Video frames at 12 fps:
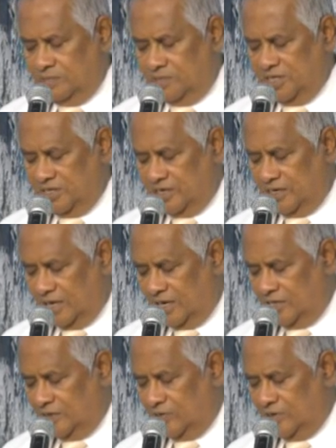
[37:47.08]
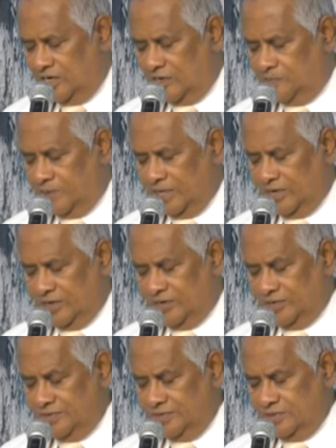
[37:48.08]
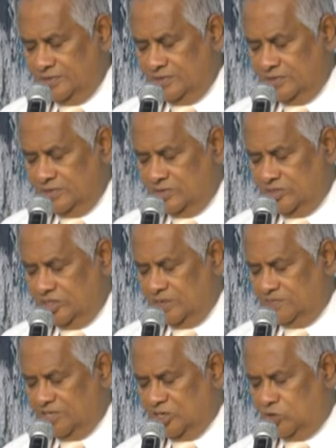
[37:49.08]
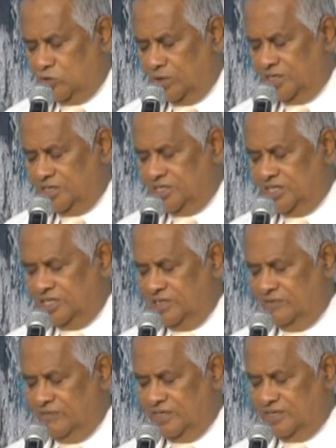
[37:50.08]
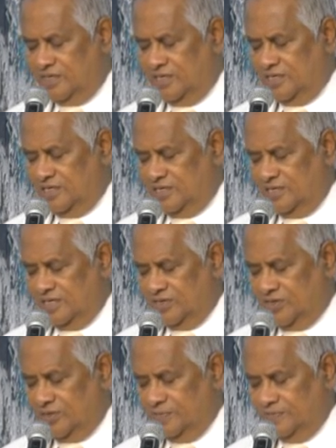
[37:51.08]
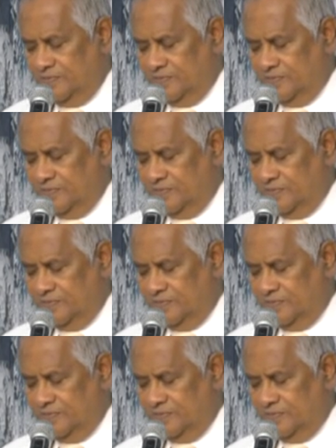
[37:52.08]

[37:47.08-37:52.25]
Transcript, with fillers: Peter knelt down and prayed. Chapter 20, verse 36.